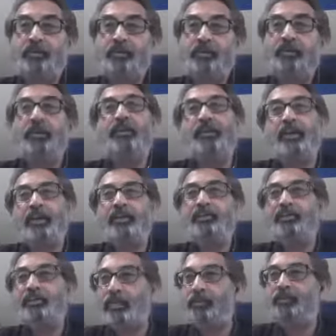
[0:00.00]
the
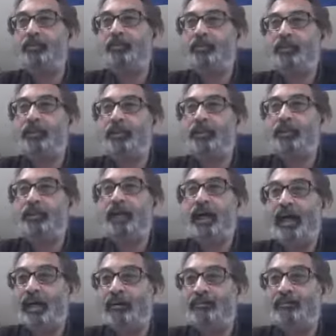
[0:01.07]
greatest export that India
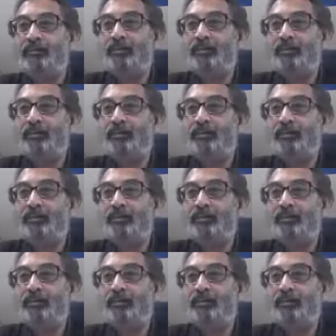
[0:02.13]
has,